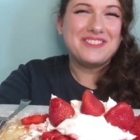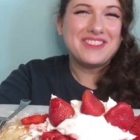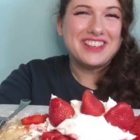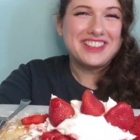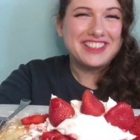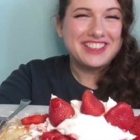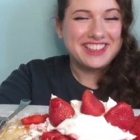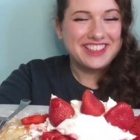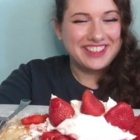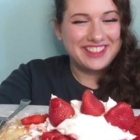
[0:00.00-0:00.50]
I'm
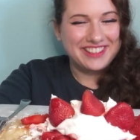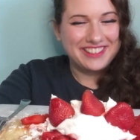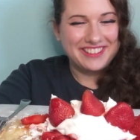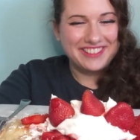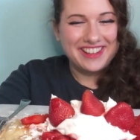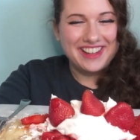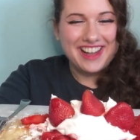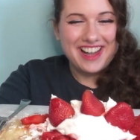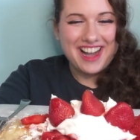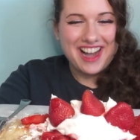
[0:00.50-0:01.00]
gonna
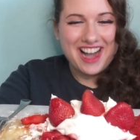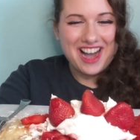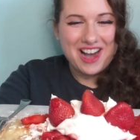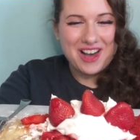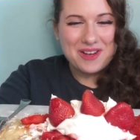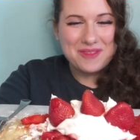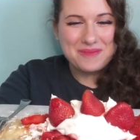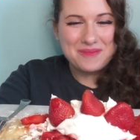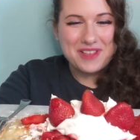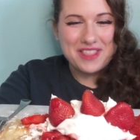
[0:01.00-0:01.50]
go.
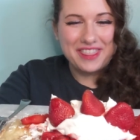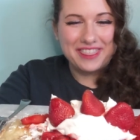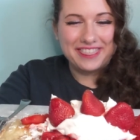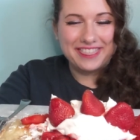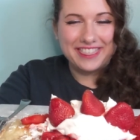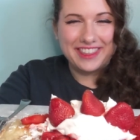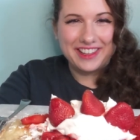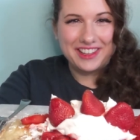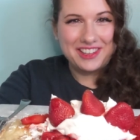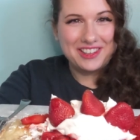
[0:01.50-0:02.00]
Um,
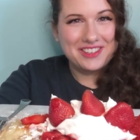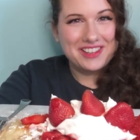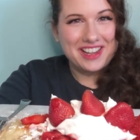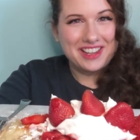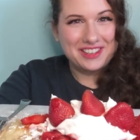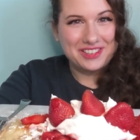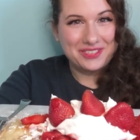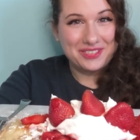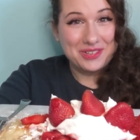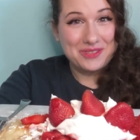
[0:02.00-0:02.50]
thank you
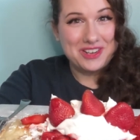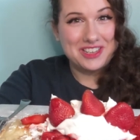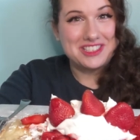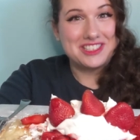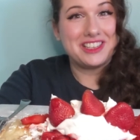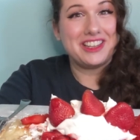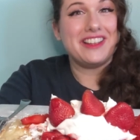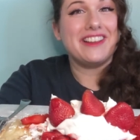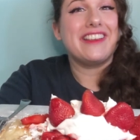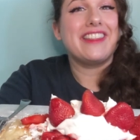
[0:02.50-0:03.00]
guys for
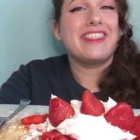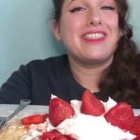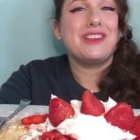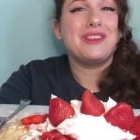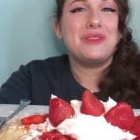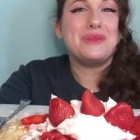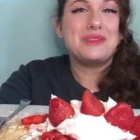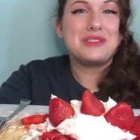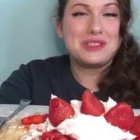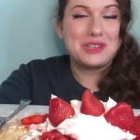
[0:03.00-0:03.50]
watching.
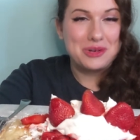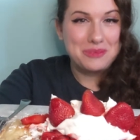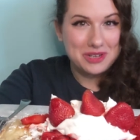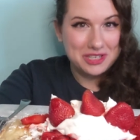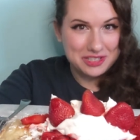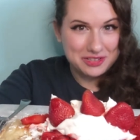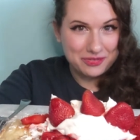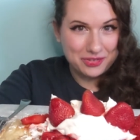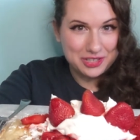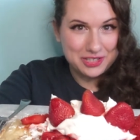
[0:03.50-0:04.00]
Thank you so
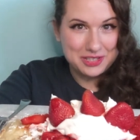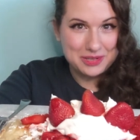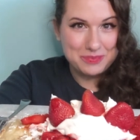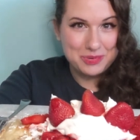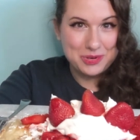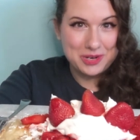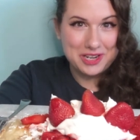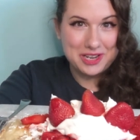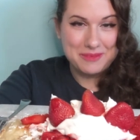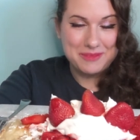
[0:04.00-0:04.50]
much for
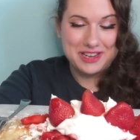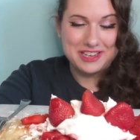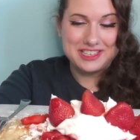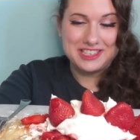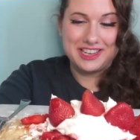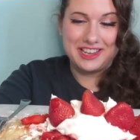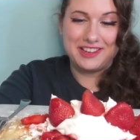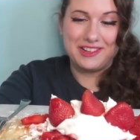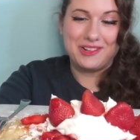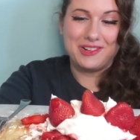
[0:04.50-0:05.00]
supporting my
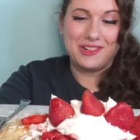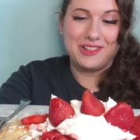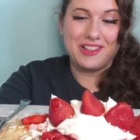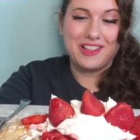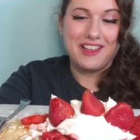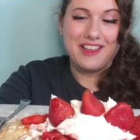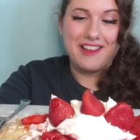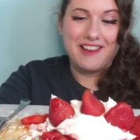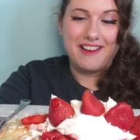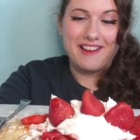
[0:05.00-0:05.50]
channel.